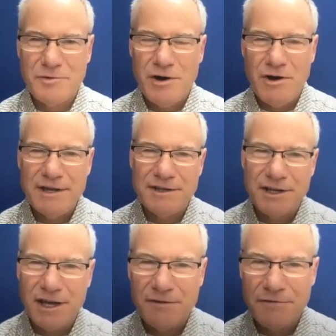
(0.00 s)
all had to
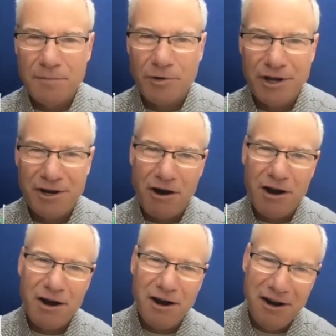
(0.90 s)
kind of upgrade our
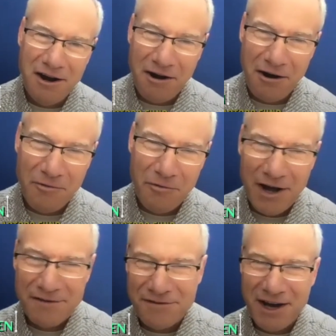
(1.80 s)

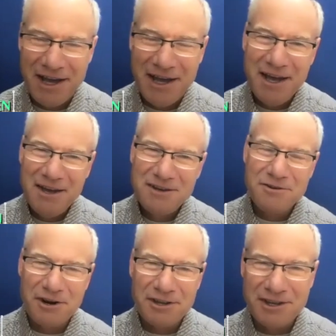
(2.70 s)
Wi-Fi
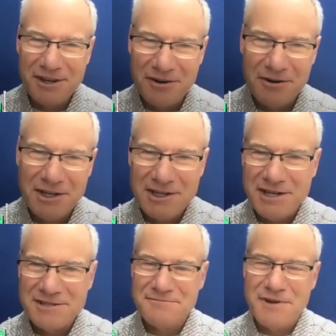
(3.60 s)
during the early
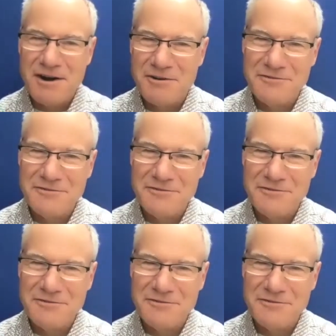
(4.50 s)
days of Viral